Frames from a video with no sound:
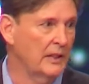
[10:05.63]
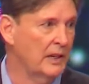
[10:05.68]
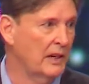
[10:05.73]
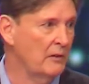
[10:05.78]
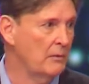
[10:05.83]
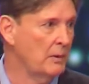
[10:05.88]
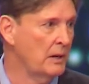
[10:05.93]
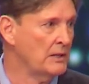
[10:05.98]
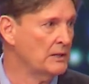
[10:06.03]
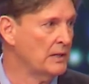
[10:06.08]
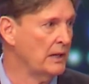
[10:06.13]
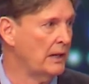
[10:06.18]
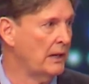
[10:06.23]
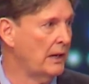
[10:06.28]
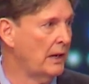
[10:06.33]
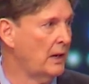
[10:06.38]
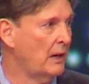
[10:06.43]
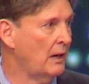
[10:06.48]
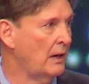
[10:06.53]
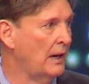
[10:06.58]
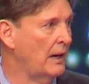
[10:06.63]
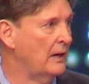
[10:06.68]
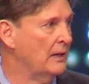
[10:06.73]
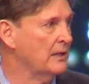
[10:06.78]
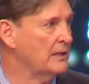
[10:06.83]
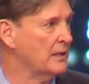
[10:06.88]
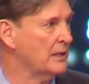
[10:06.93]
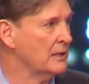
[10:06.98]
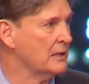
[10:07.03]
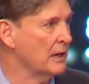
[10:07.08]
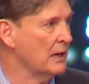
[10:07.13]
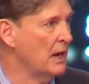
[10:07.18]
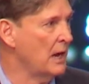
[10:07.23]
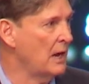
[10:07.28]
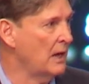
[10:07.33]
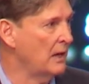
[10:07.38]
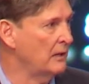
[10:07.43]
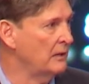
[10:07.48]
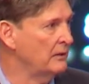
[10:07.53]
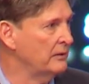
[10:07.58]
Everybody say that out loud. He says,
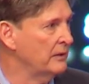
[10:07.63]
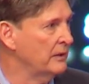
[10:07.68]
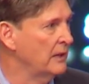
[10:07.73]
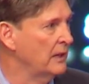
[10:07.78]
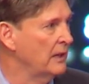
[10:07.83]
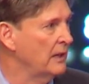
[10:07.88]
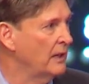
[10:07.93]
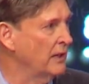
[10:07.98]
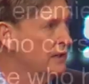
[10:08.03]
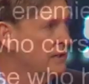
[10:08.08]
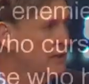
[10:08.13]
love. He